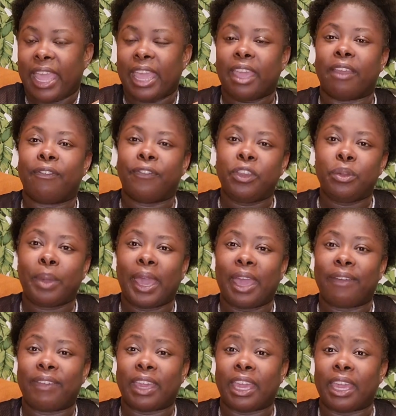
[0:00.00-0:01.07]
if you
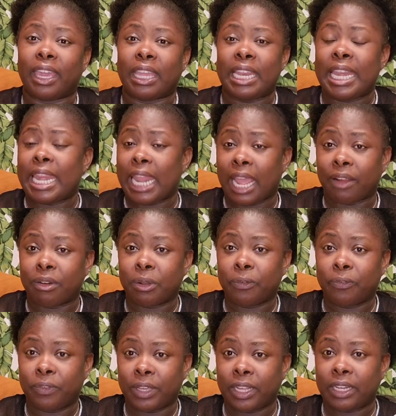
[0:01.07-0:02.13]
have a narrow
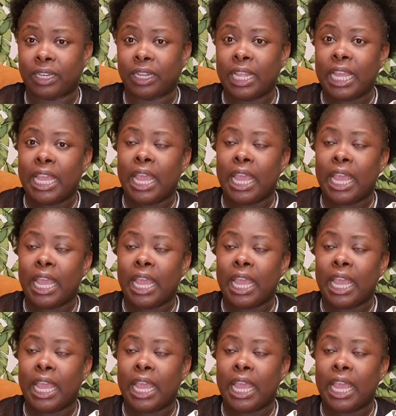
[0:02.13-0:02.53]
foot,